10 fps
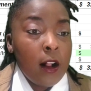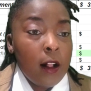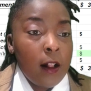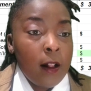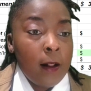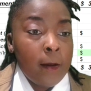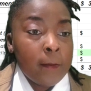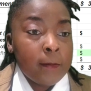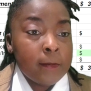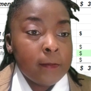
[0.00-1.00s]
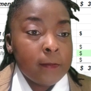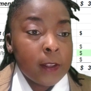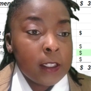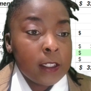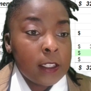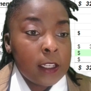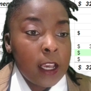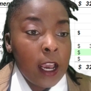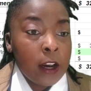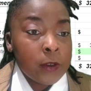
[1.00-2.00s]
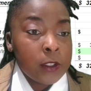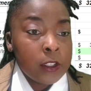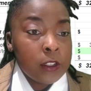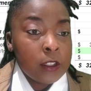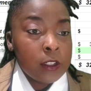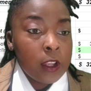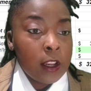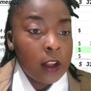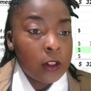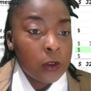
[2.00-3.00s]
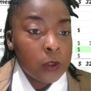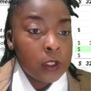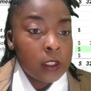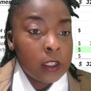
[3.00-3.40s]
Um, let's see, acquisition and closing,